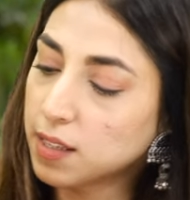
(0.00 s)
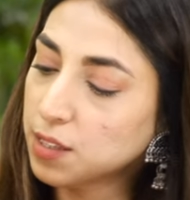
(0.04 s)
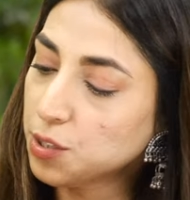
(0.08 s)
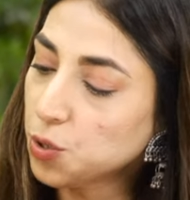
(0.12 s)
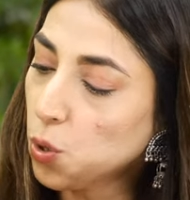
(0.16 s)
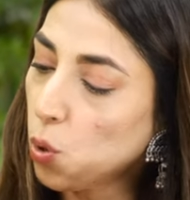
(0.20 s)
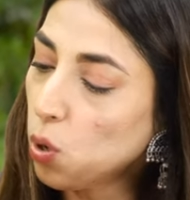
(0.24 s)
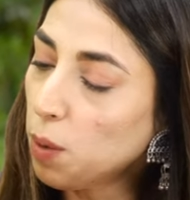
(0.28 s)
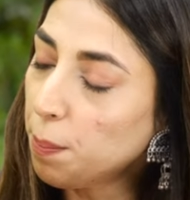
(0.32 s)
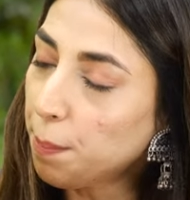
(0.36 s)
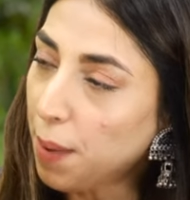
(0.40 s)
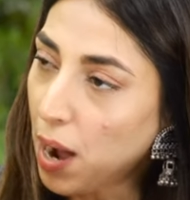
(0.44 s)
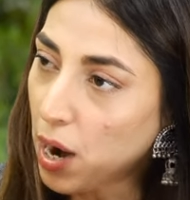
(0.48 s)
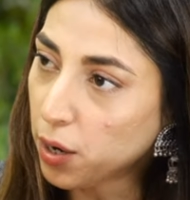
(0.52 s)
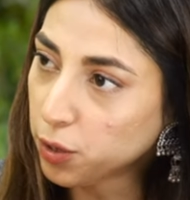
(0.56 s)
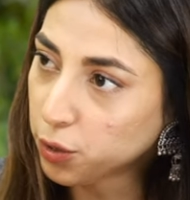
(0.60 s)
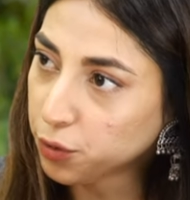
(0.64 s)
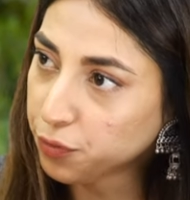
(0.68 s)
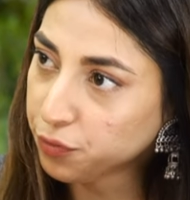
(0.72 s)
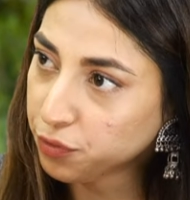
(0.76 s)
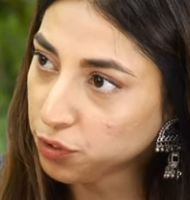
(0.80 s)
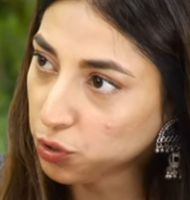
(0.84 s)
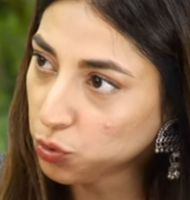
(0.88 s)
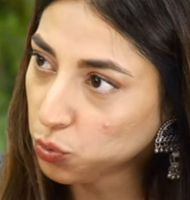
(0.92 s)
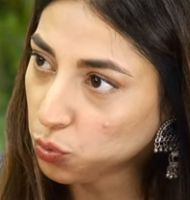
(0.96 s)
This whole part
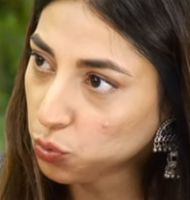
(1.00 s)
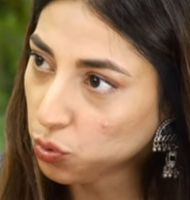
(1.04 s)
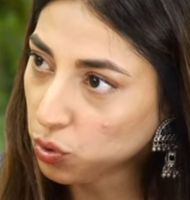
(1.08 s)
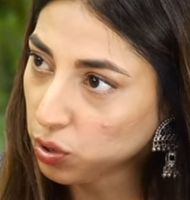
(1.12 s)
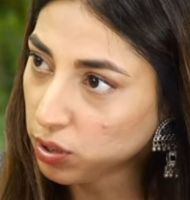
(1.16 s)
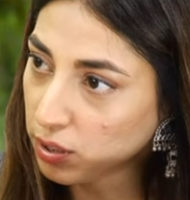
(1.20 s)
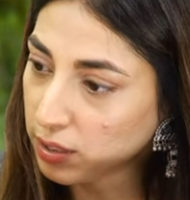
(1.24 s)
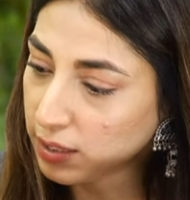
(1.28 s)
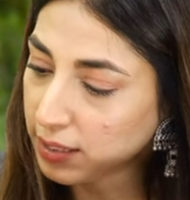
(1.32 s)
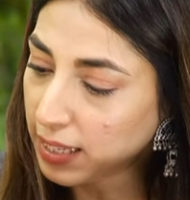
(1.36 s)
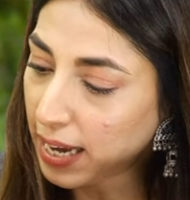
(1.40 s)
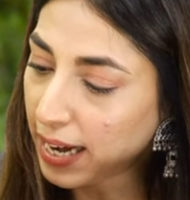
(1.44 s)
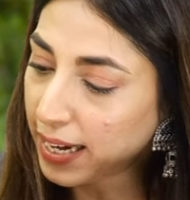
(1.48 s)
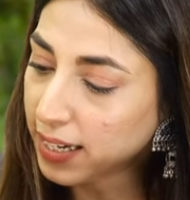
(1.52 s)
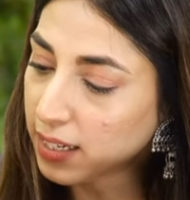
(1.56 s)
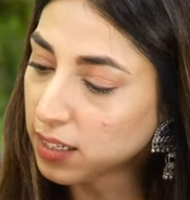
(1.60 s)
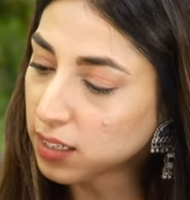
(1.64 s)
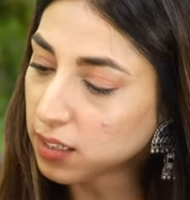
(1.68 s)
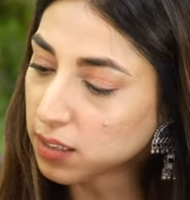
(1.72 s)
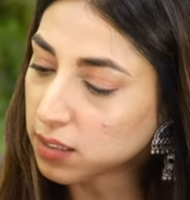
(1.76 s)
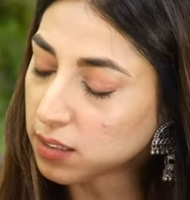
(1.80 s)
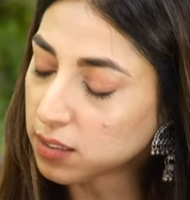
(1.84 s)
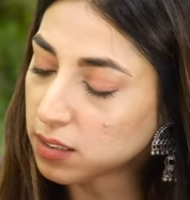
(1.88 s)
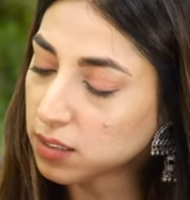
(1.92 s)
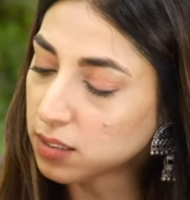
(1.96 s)
of you that